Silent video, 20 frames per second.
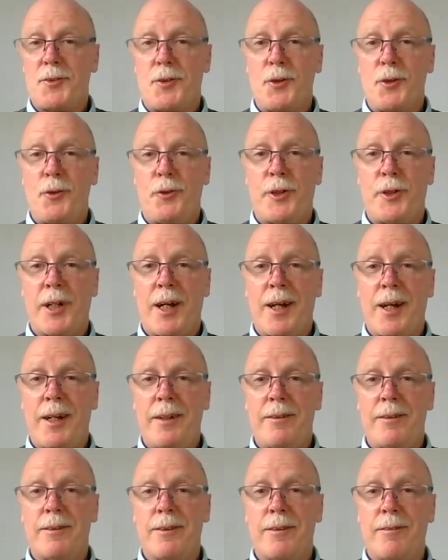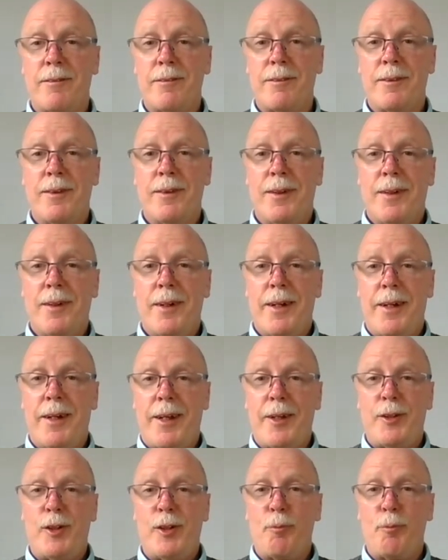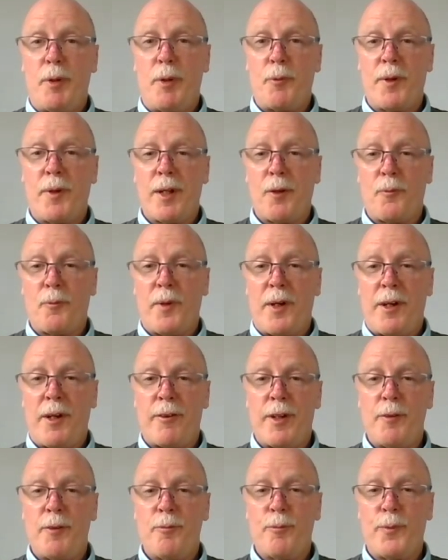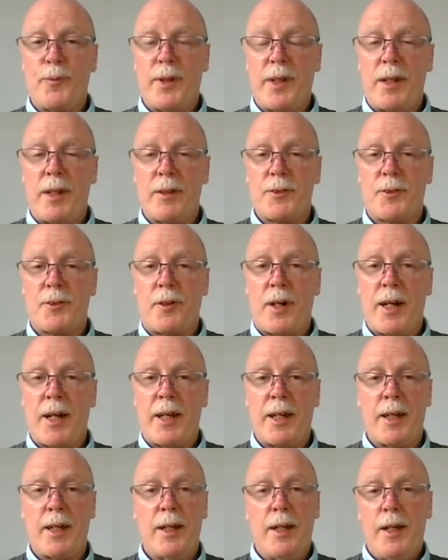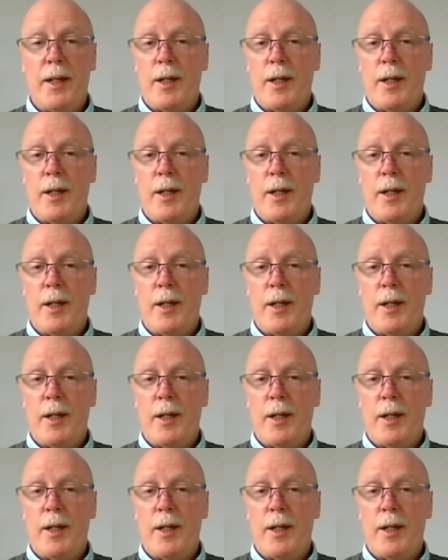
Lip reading: do change. And as you'd be well aware, even within Australia,